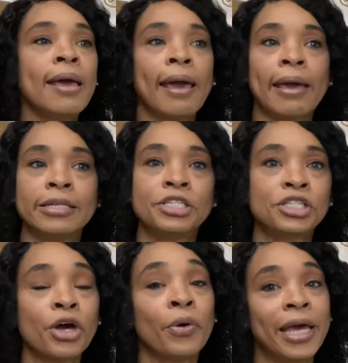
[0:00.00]
And
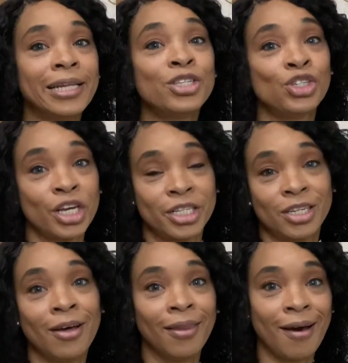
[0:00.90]
so it's just
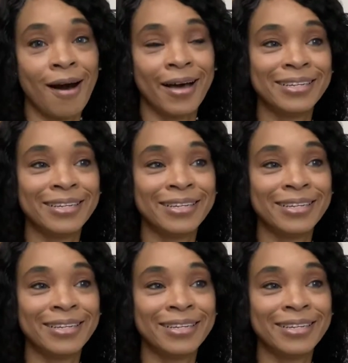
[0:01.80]
a lot.